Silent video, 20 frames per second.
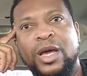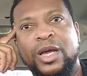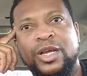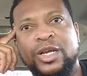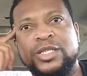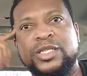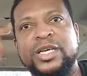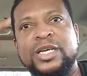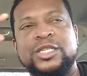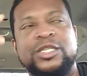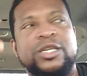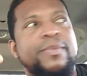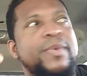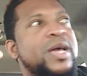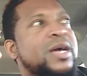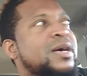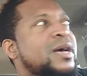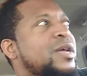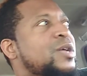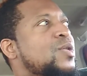You see, in
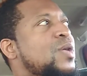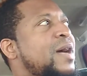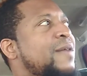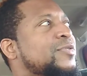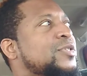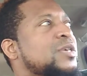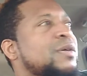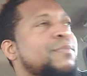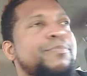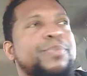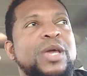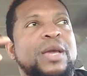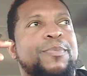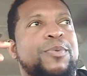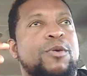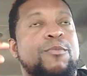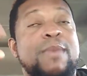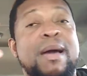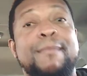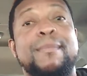Jamaica, you have some
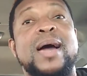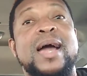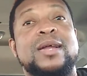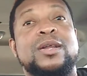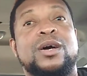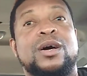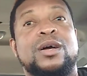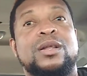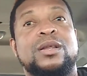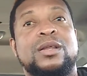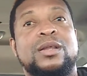people. Remember, I know.